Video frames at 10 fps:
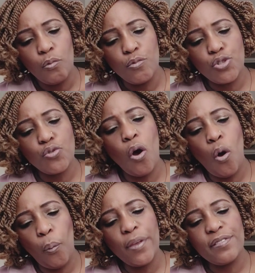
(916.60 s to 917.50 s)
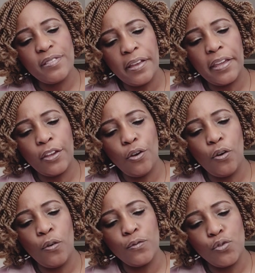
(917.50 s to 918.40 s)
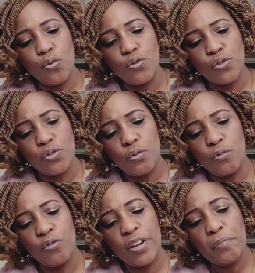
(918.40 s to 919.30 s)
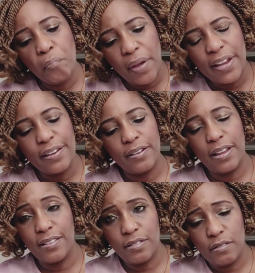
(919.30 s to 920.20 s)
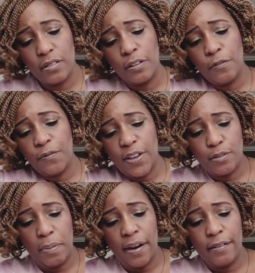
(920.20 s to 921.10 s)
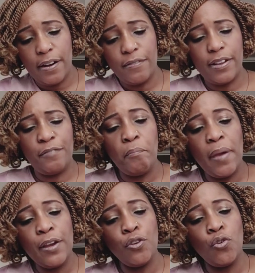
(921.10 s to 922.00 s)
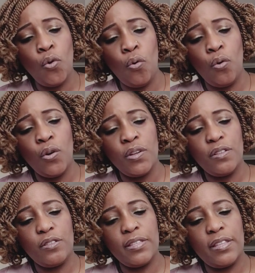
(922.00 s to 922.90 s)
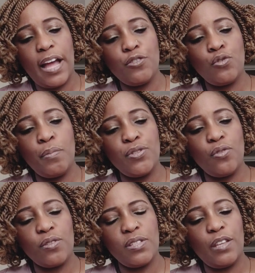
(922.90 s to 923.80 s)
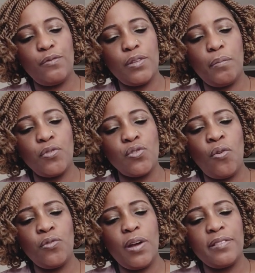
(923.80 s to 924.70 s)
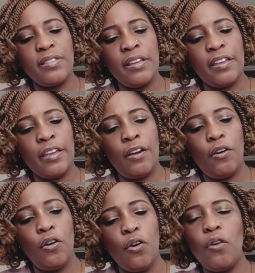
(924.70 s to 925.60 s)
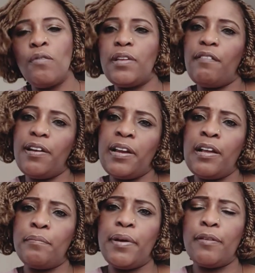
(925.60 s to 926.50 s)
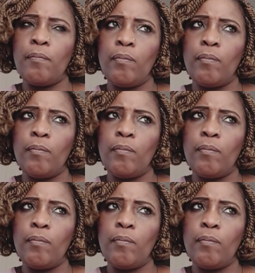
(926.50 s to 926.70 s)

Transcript: we should always take care of those great men. That's in the first paragraph. Great men know that to be successful, they must honor and take care of their right hand men.